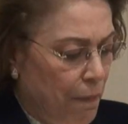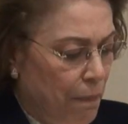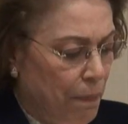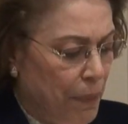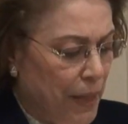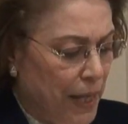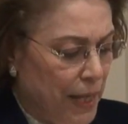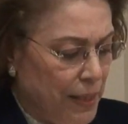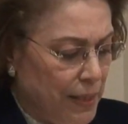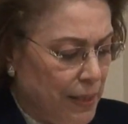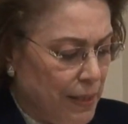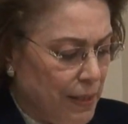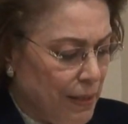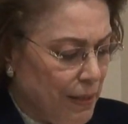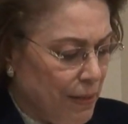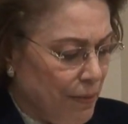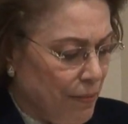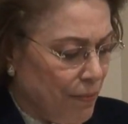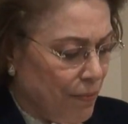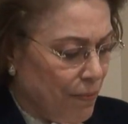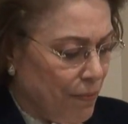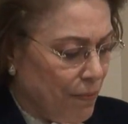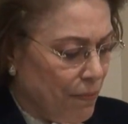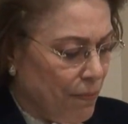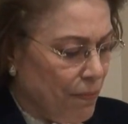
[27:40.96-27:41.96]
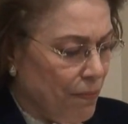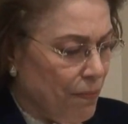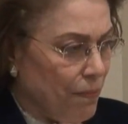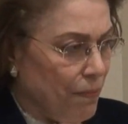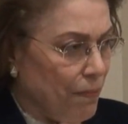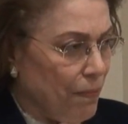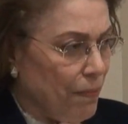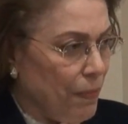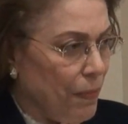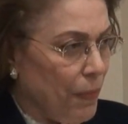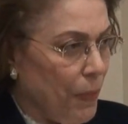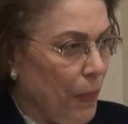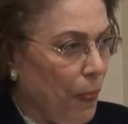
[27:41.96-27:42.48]
But
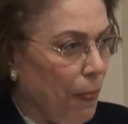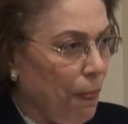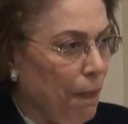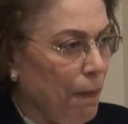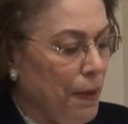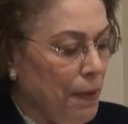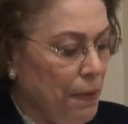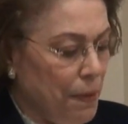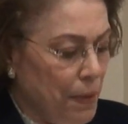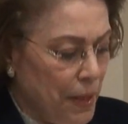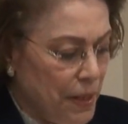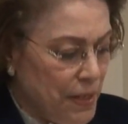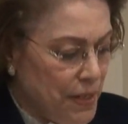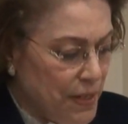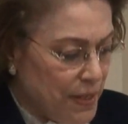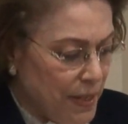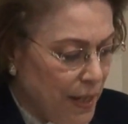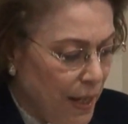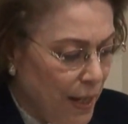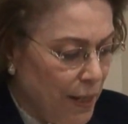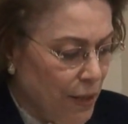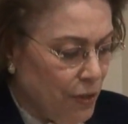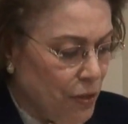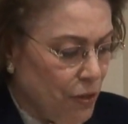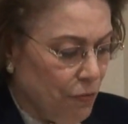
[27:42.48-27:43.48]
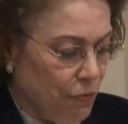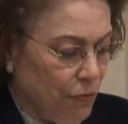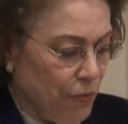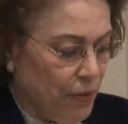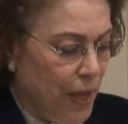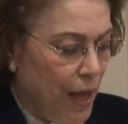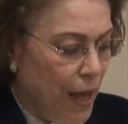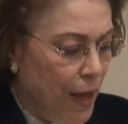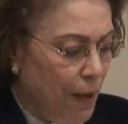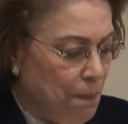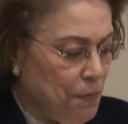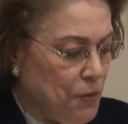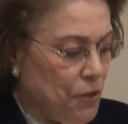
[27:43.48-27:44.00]

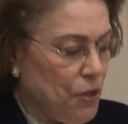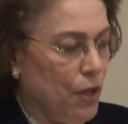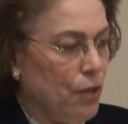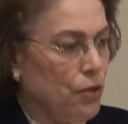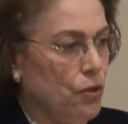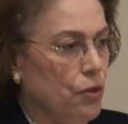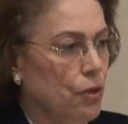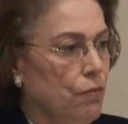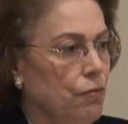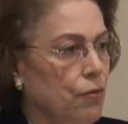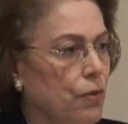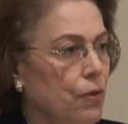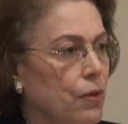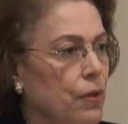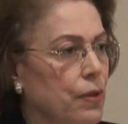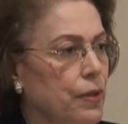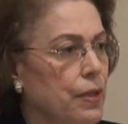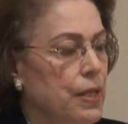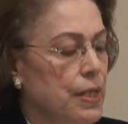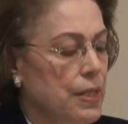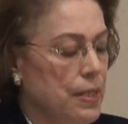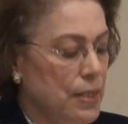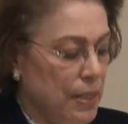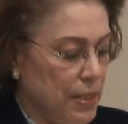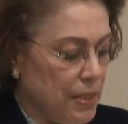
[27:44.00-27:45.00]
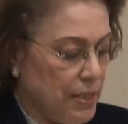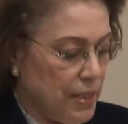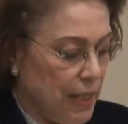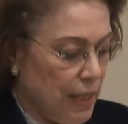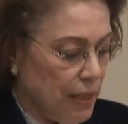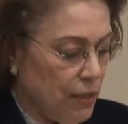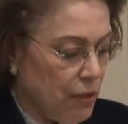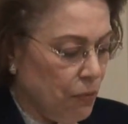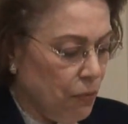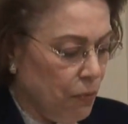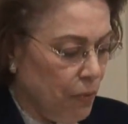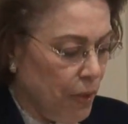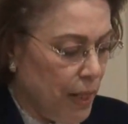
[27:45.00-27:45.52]
the upshot of all this is
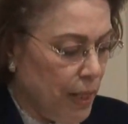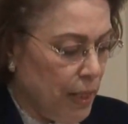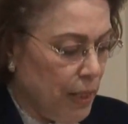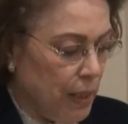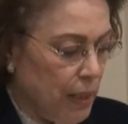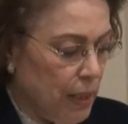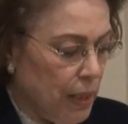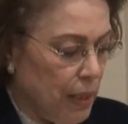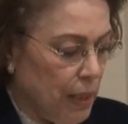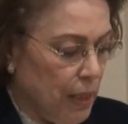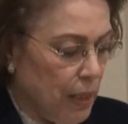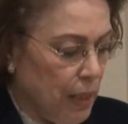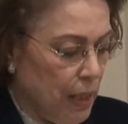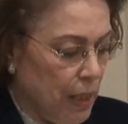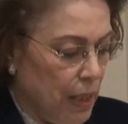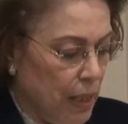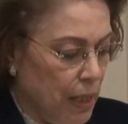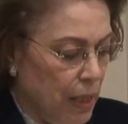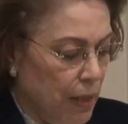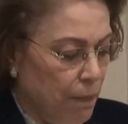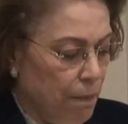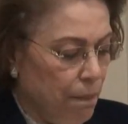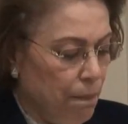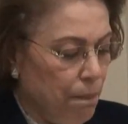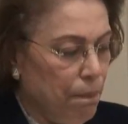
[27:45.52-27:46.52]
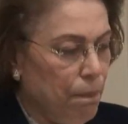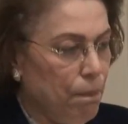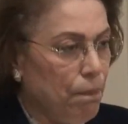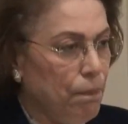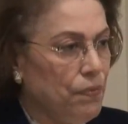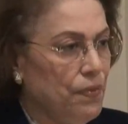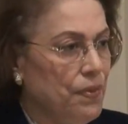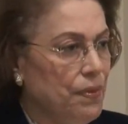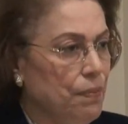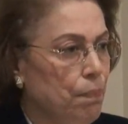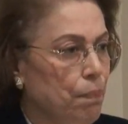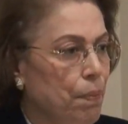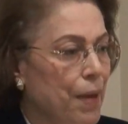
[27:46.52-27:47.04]
that when
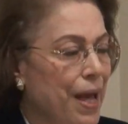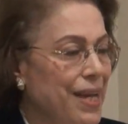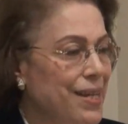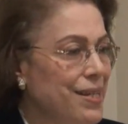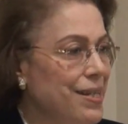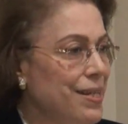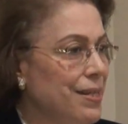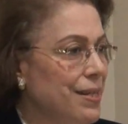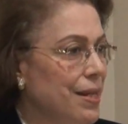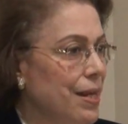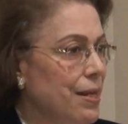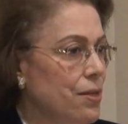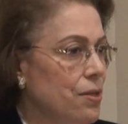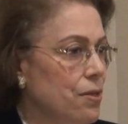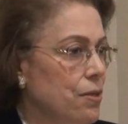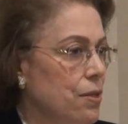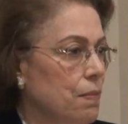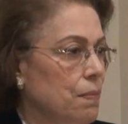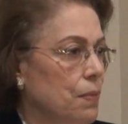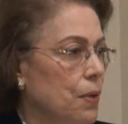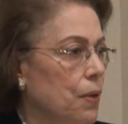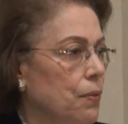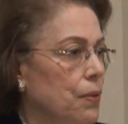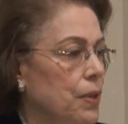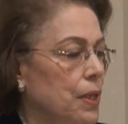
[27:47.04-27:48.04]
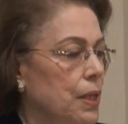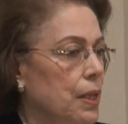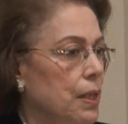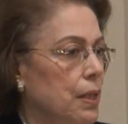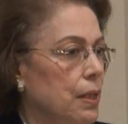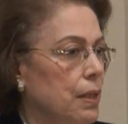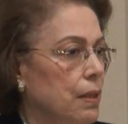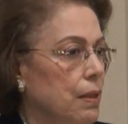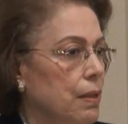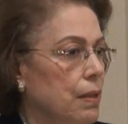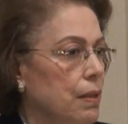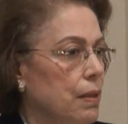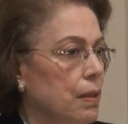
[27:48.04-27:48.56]
past testimony,
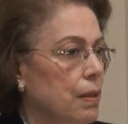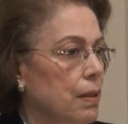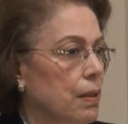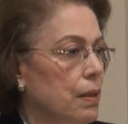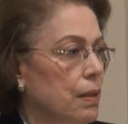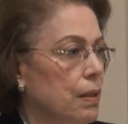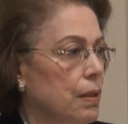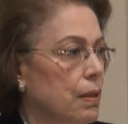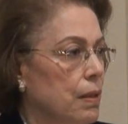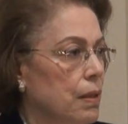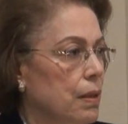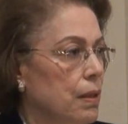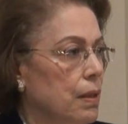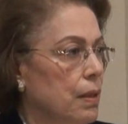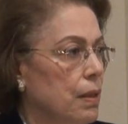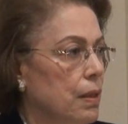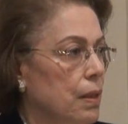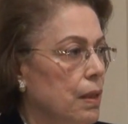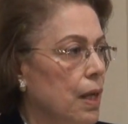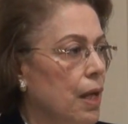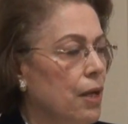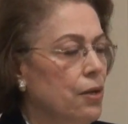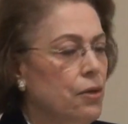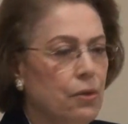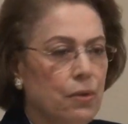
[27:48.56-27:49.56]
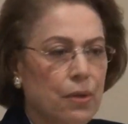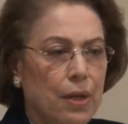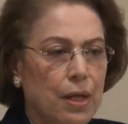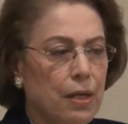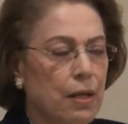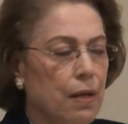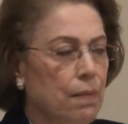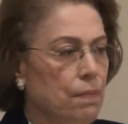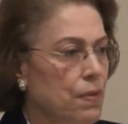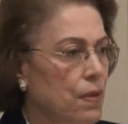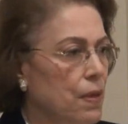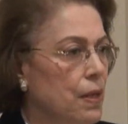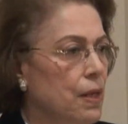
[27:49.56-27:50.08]
I know I
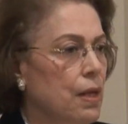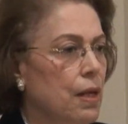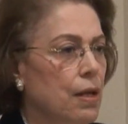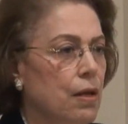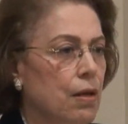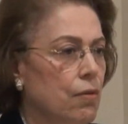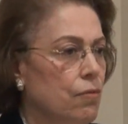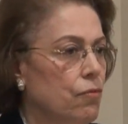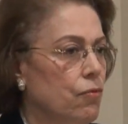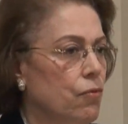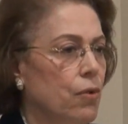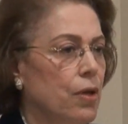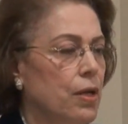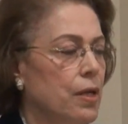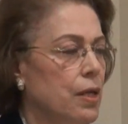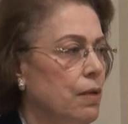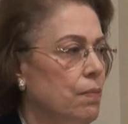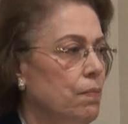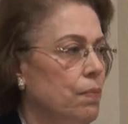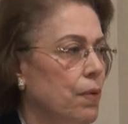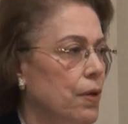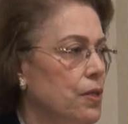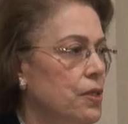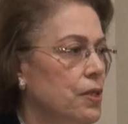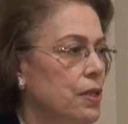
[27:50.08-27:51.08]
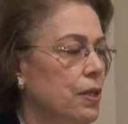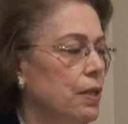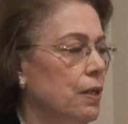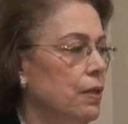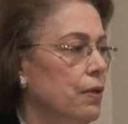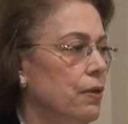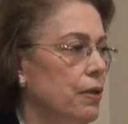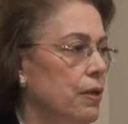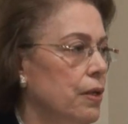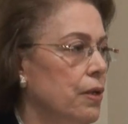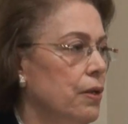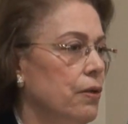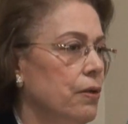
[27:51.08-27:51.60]
am thinking of one in
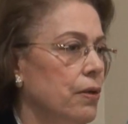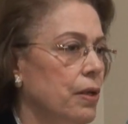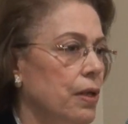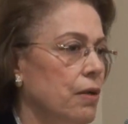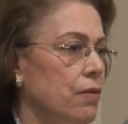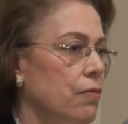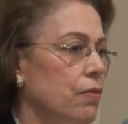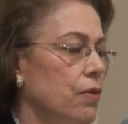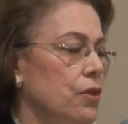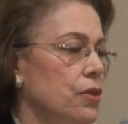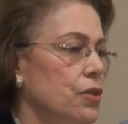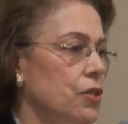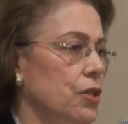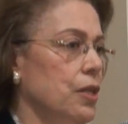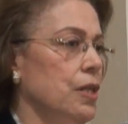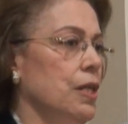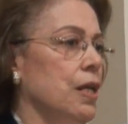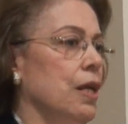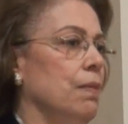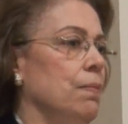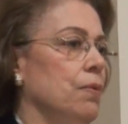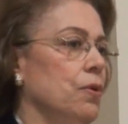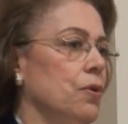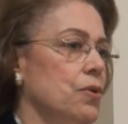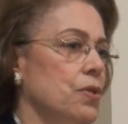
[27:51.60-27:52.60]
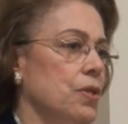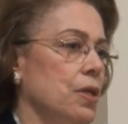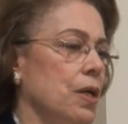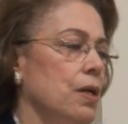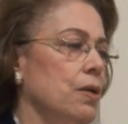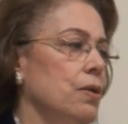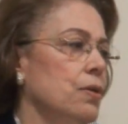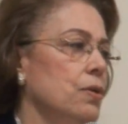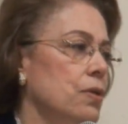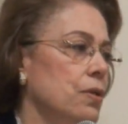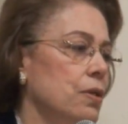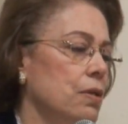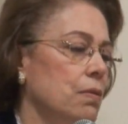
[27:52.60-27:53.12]
particular in Virginia, because I
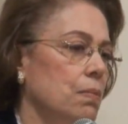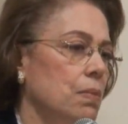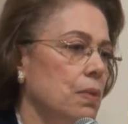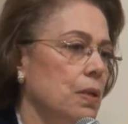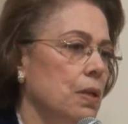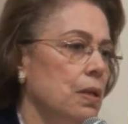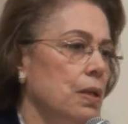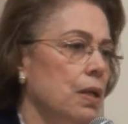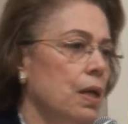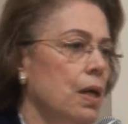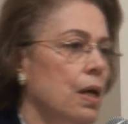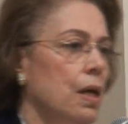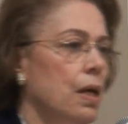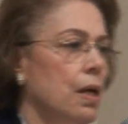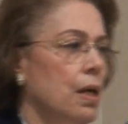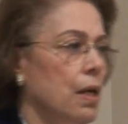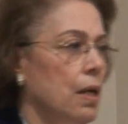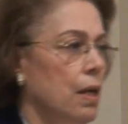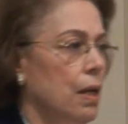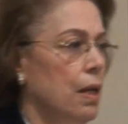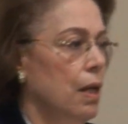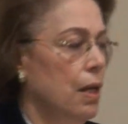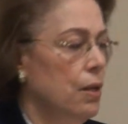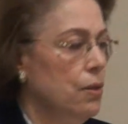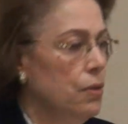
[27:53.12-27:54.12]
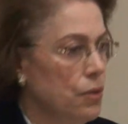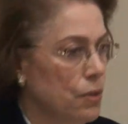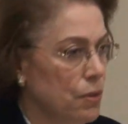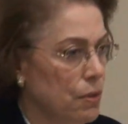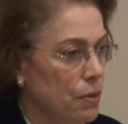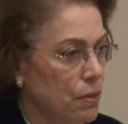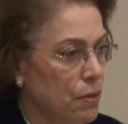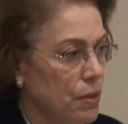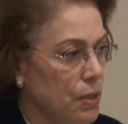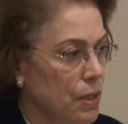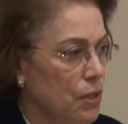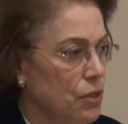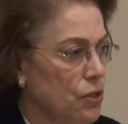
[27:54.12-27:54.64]
used
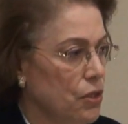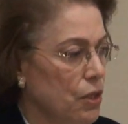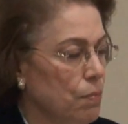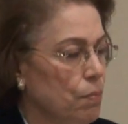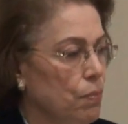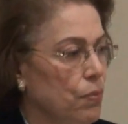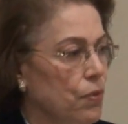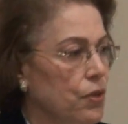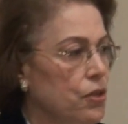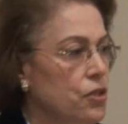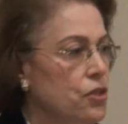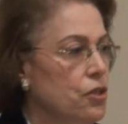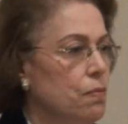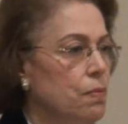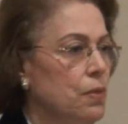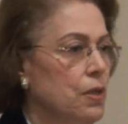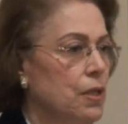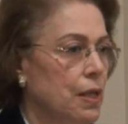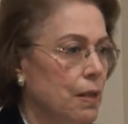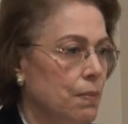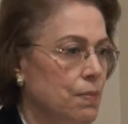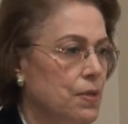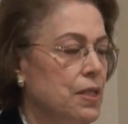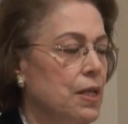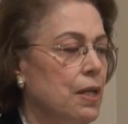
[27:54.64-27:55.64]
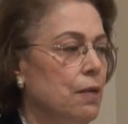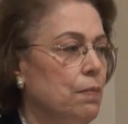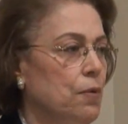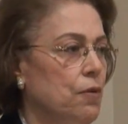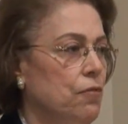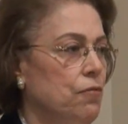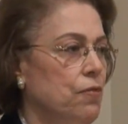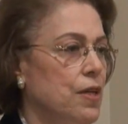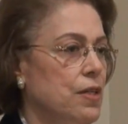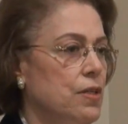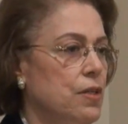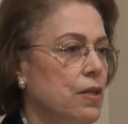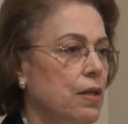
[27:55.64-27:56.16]
to teach in Richmond. I'm still
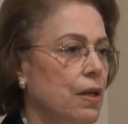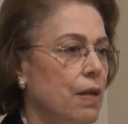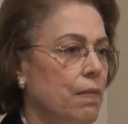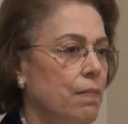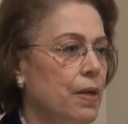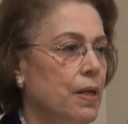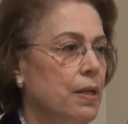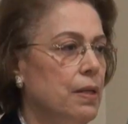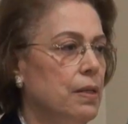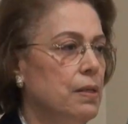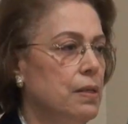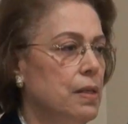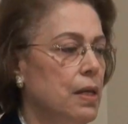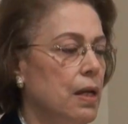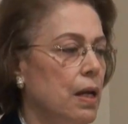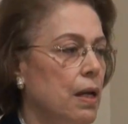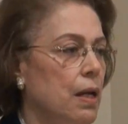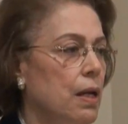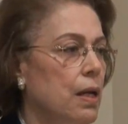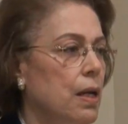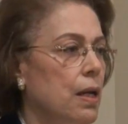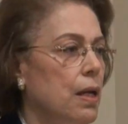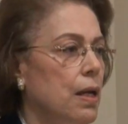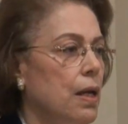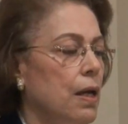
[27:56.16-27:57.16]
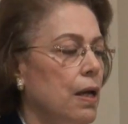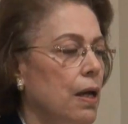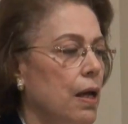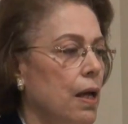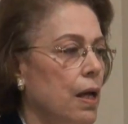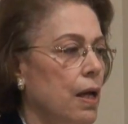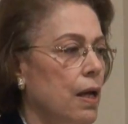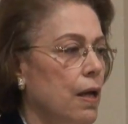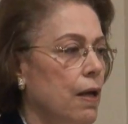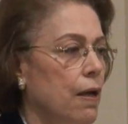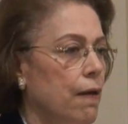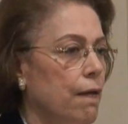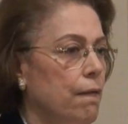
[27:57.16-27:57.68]
professor emerita,
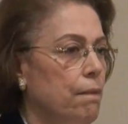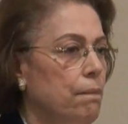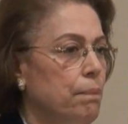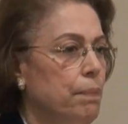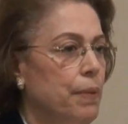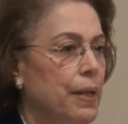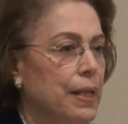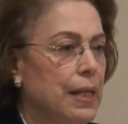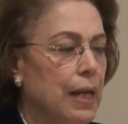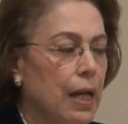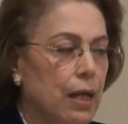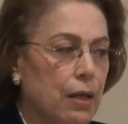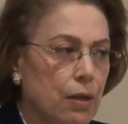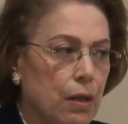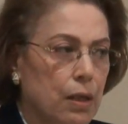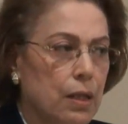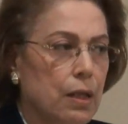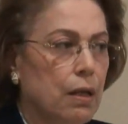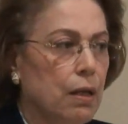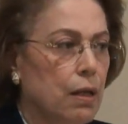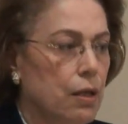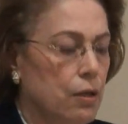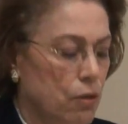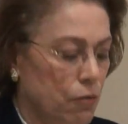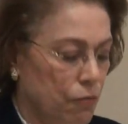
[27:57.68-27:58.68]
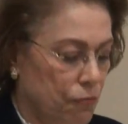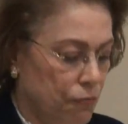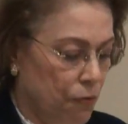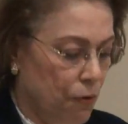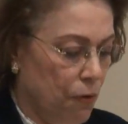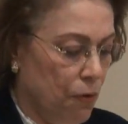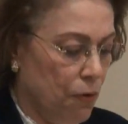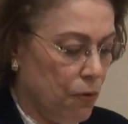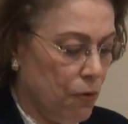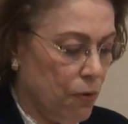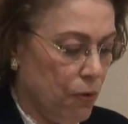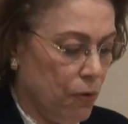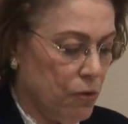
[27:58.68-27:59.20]
but I got a lot of
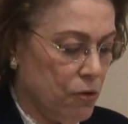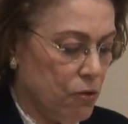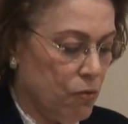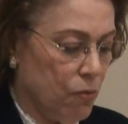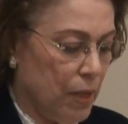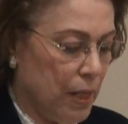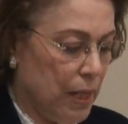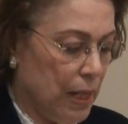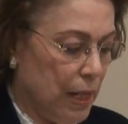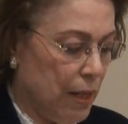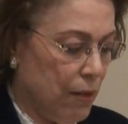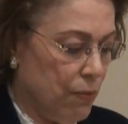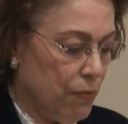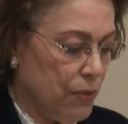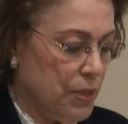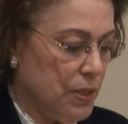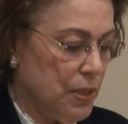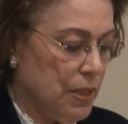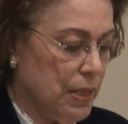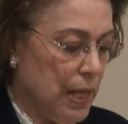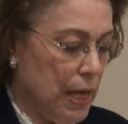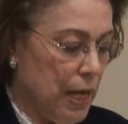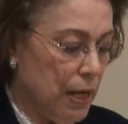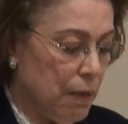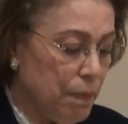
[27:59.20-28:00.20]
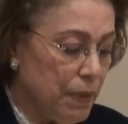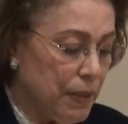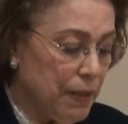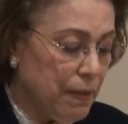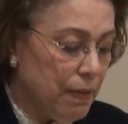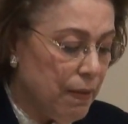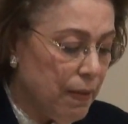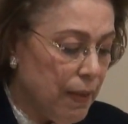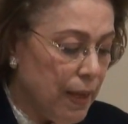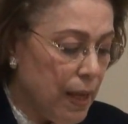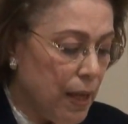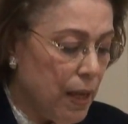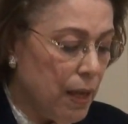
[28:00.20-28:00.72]
phone calls while I was there. But
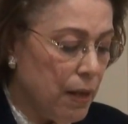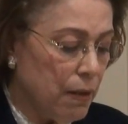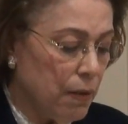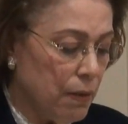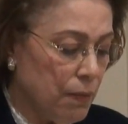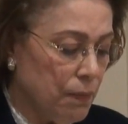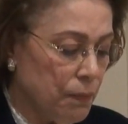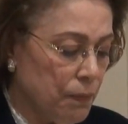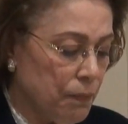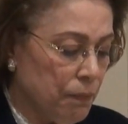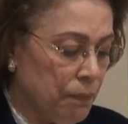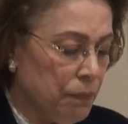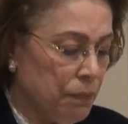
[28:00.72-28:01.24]
there,